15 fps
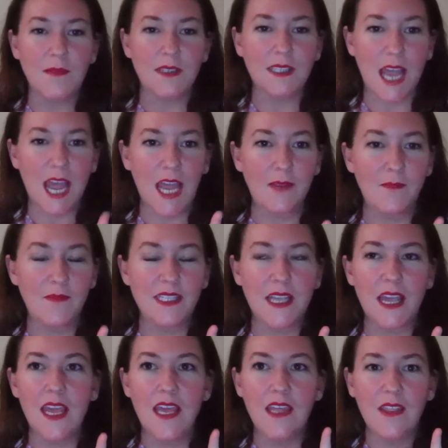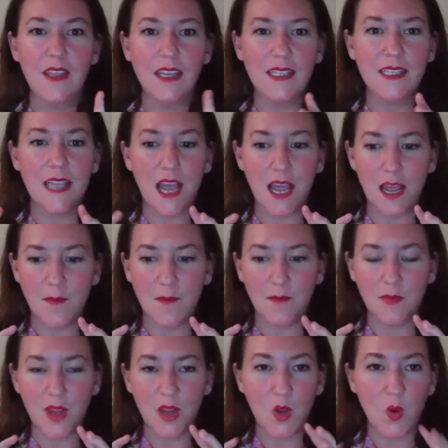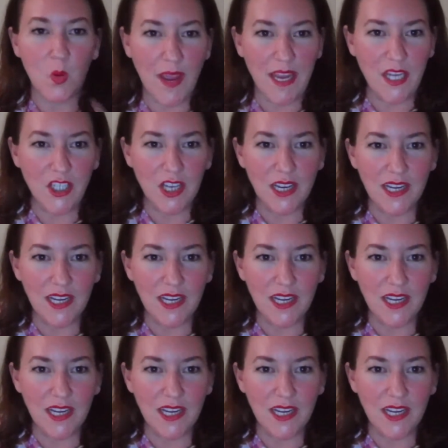times this um, equation.